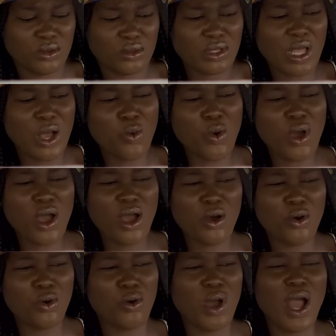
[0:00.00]
Now
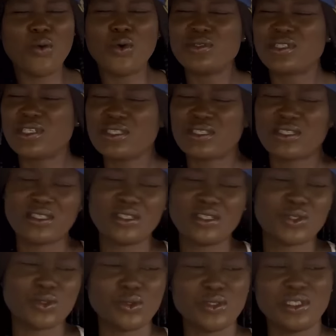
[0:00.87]
wow, I want to see
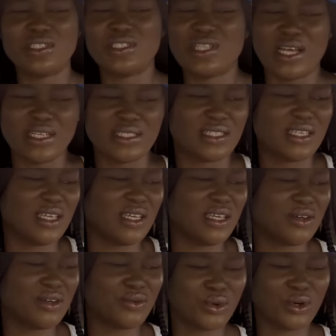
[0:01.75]
Tony now
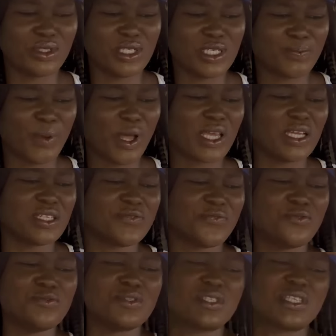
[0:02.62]
take run this package.
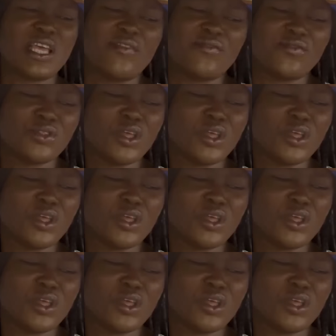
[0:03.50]
Food them.